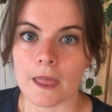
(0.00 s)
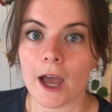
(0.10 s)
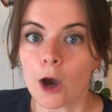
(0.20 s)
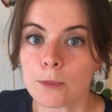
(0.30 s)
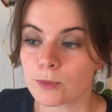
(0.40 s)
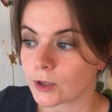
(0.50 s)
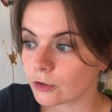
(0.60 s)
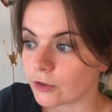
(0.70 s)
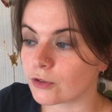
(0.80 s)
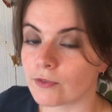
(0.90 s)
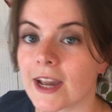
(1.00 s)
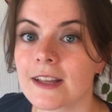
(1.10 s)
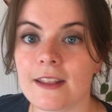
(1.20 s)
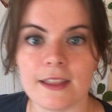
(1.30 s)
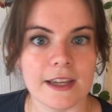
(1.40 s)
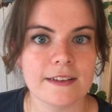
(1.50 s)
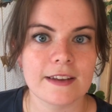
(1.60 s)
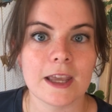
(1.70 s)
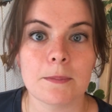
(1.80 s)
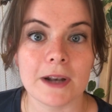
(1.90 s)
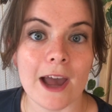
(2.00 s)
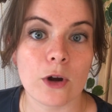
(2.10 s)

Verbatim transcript: I hoped we could do this regularly to keep an eye